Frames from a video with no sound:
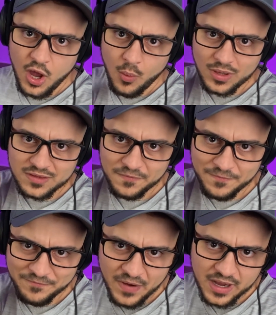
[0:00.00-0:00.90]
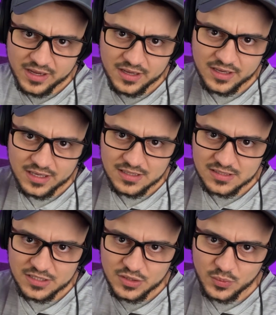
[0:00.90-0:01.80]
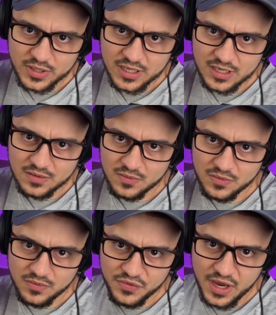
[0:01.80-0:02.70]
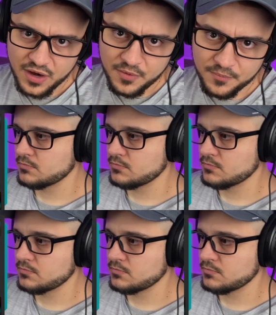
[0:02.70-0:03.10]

What the fuck is he doing there?